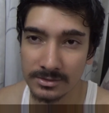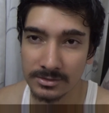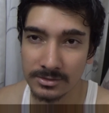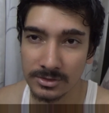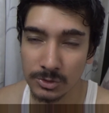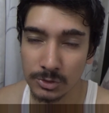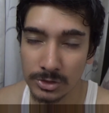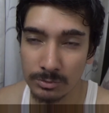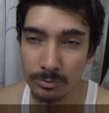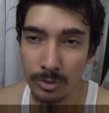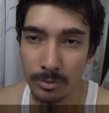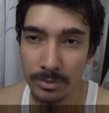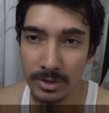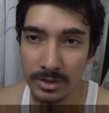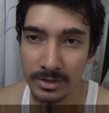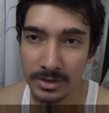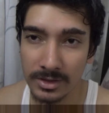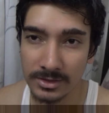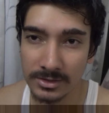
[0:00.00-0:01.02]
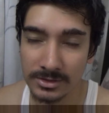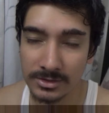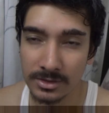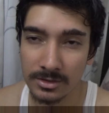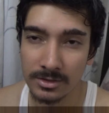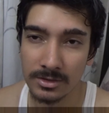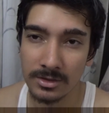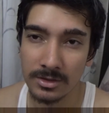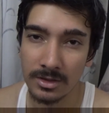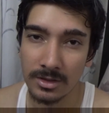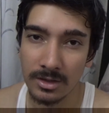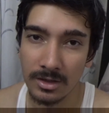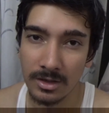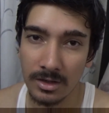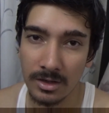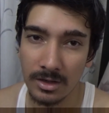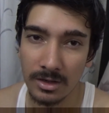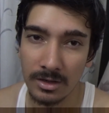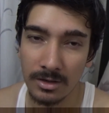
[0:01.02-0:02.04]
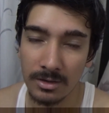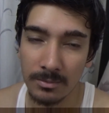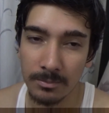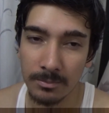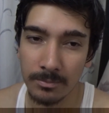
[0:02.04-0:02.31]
social mobility is uh,